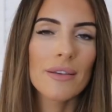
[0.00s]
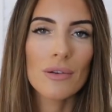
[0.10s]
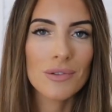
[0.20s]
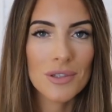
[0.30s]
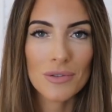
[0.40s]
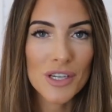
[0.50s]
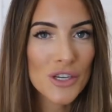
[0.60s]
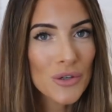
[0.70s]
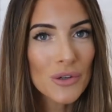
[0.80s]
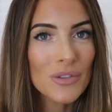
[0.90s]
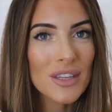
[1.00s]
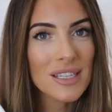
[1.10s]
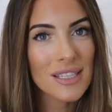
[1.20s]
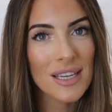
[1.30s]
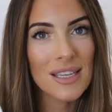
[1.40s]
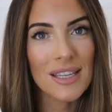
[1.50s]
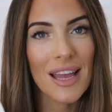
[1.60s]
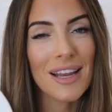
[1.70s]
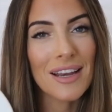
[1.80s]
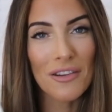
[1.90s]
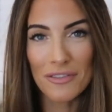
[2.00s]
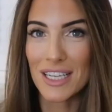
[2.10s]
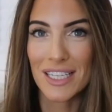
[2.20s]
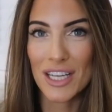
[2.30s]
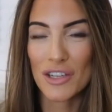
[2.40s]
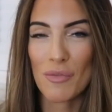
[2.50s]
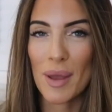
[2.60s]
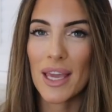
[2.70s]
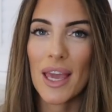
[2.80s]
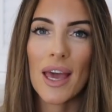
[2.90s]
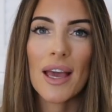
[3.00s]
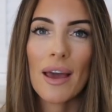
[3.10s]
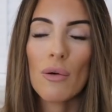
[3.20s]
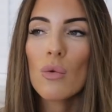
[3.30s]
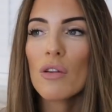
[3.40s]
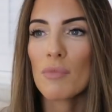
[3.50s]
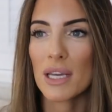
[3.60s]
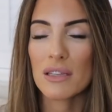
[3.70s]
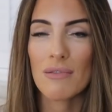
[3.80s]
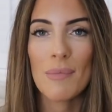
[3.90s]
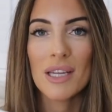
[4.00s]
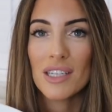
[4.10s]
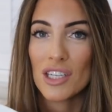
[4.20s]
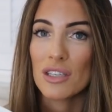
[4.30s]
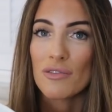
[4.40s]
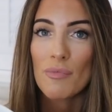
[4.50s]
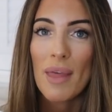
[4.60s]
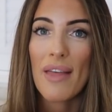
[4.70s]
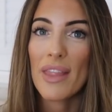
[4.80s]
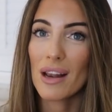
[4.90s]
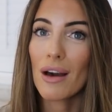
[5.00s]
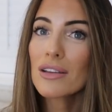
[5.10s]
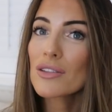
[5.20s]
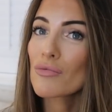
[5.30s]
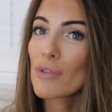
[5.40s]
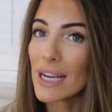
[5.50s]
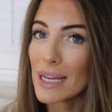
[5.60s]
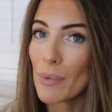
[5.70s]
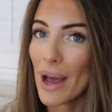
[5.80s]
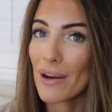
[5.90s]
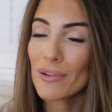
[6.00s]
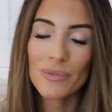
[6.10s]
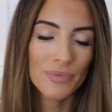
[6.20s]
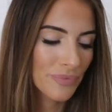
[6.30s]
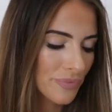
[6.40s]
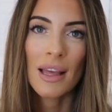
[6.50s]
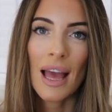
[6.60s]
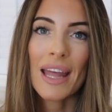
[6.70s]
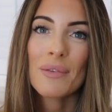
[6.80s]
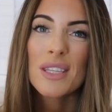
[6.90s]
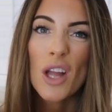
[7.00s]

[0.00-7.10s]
long story short, this is a lovely dish from Ikea. I get all of my ceramic dishes from there, and they last really well, and it was